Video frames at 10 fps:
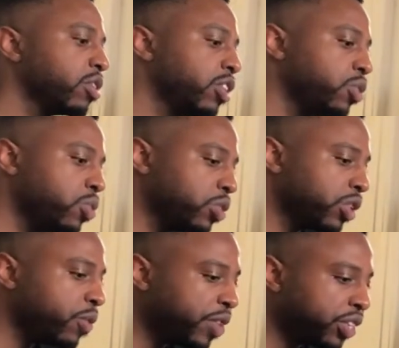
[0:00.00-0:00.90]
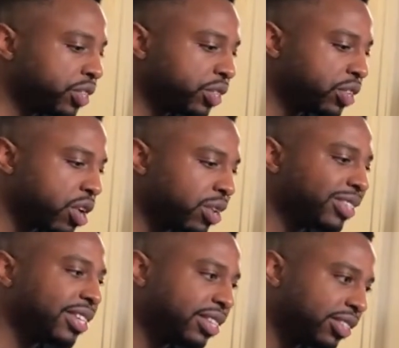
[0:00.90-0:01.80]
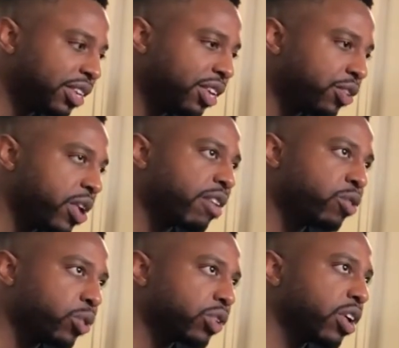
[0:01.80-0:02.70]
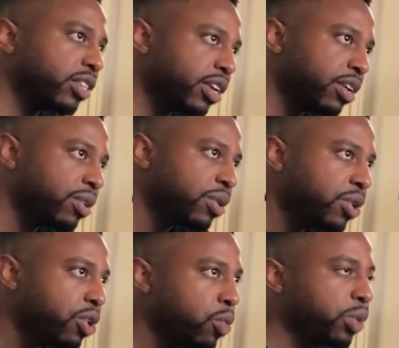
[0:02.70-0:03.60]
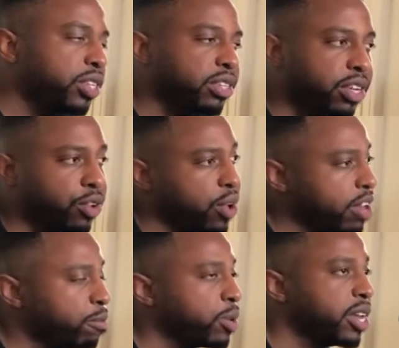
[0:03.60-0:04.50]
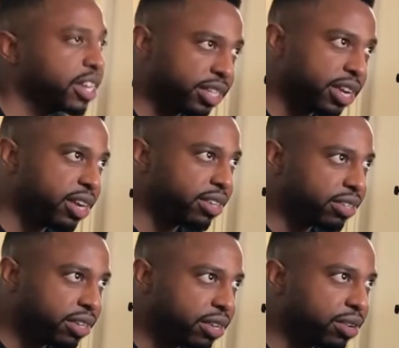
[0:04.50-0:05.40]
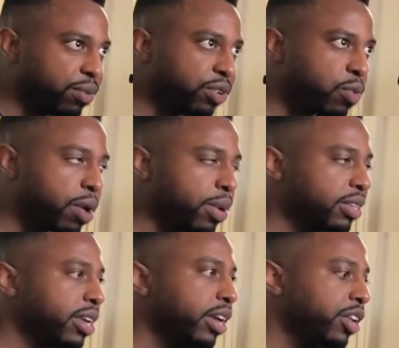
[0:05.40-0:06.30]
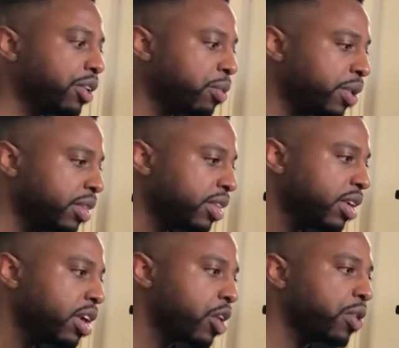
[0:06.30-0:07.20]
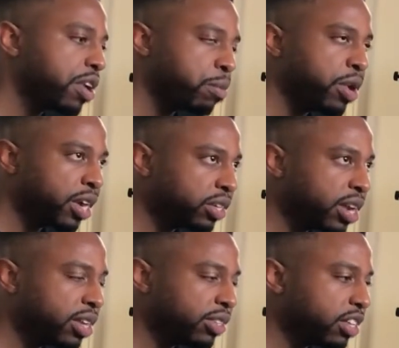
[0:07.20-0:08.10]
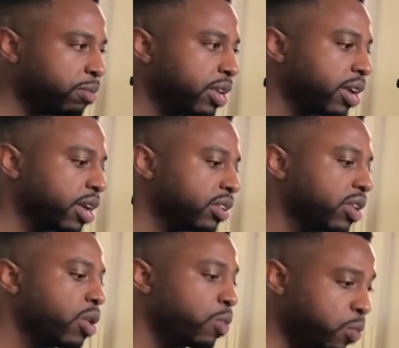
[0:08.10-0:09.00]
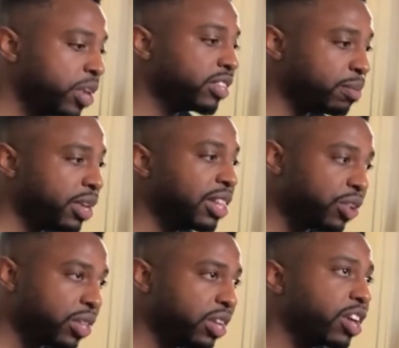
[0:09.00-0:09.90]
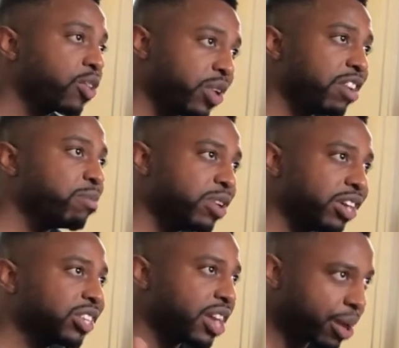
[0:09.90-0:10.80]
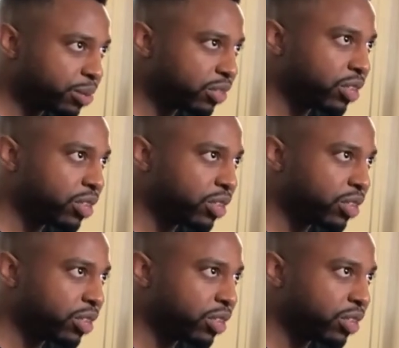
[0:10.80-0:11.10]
So the new venture is called CNC, Creative Noise Cartel, which is a creative production agency. And the reason why we decided to go with a creative production agency is because we wanted to be literally a creative production house.